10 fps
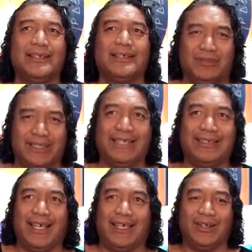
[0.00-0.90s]
I'll take
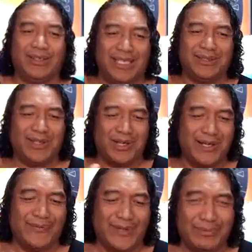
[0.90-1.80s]
that. I'll take the
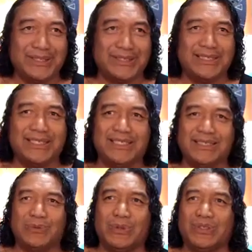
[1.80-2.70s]
high vibration
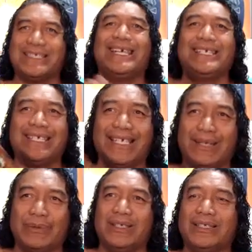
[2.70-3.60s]
energy words any day
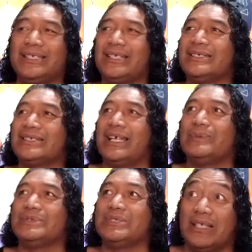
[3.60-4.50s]
within the English language,